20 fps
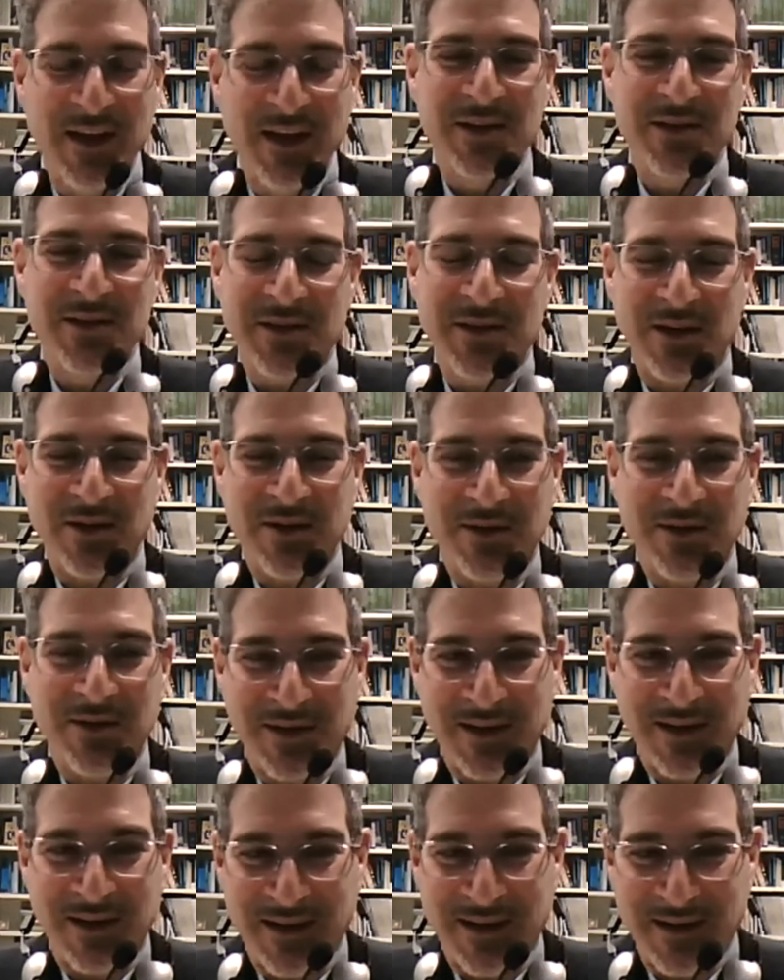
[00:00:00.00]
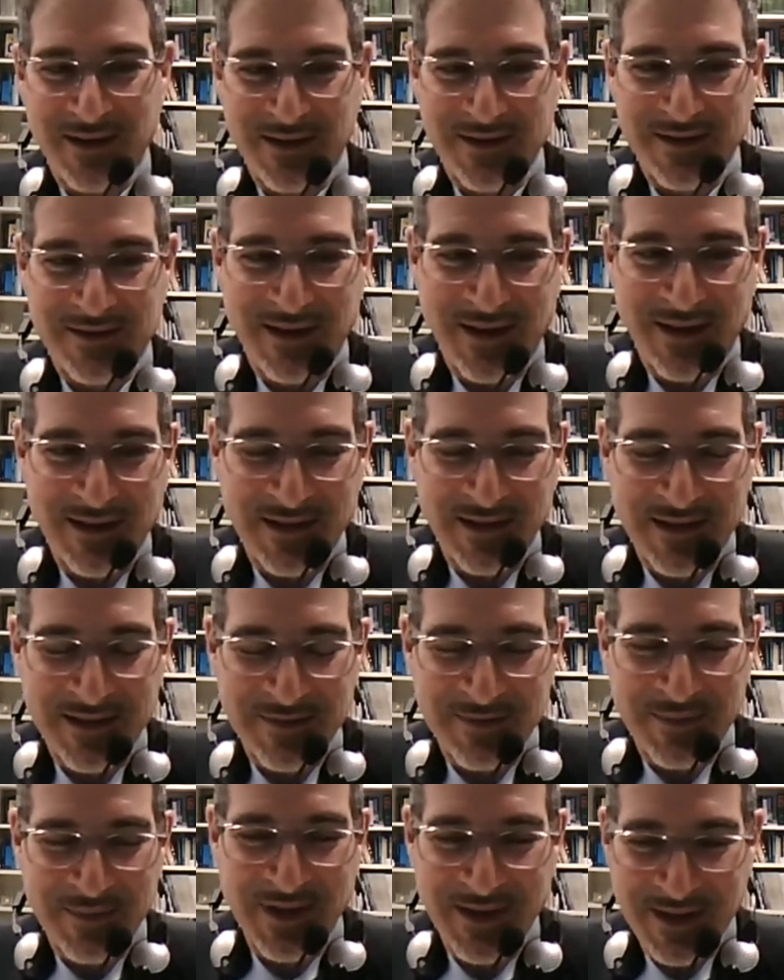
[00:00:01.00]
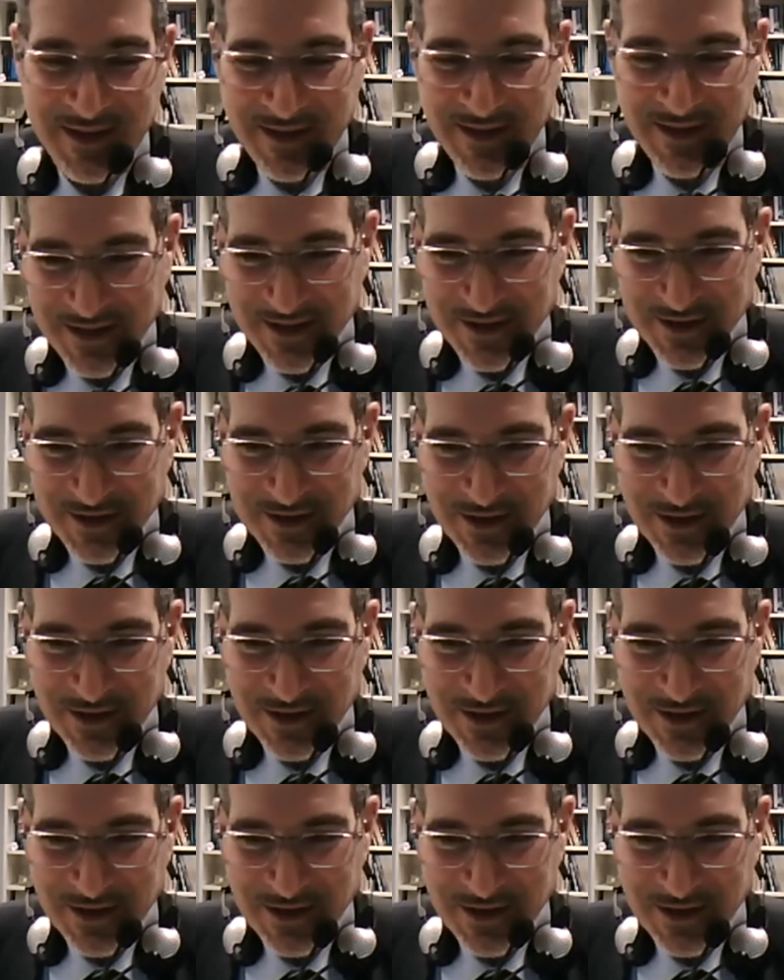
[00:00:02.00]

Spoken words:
So Israel has been